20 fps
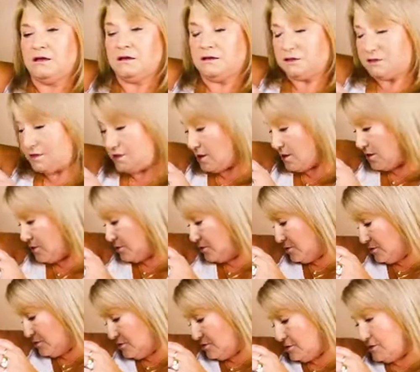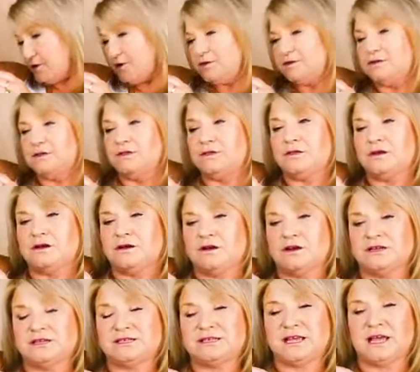So there
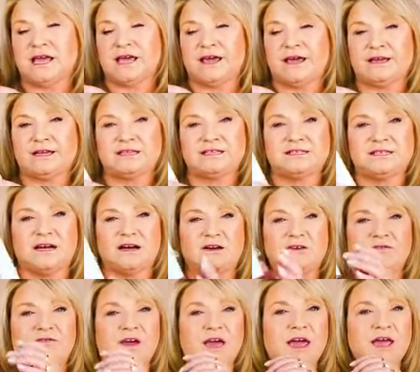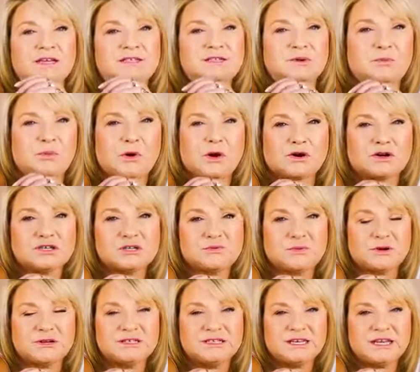is a Dove
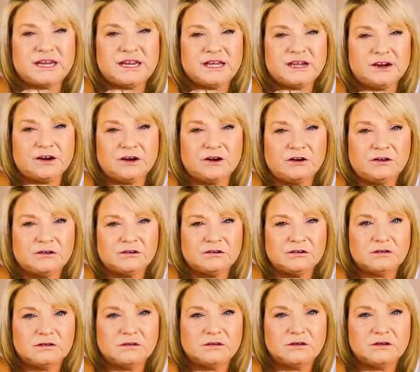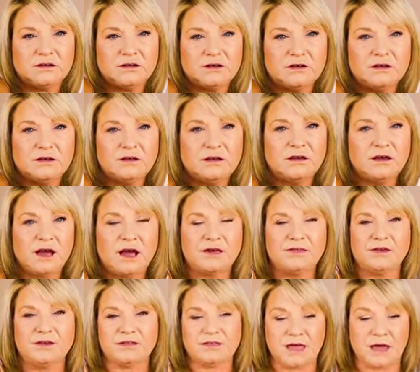antiperspirant in here. I
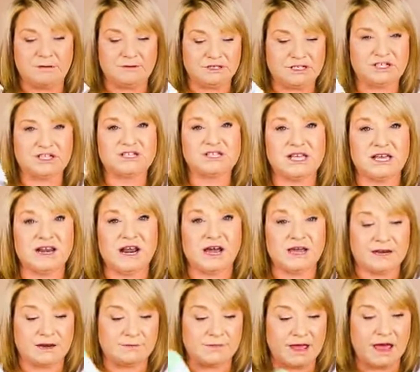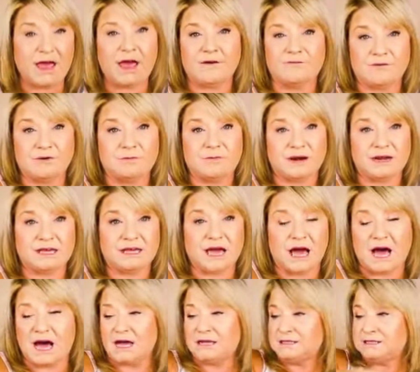think that was just an item that everybody
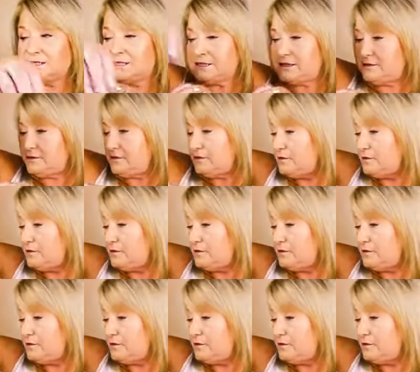got.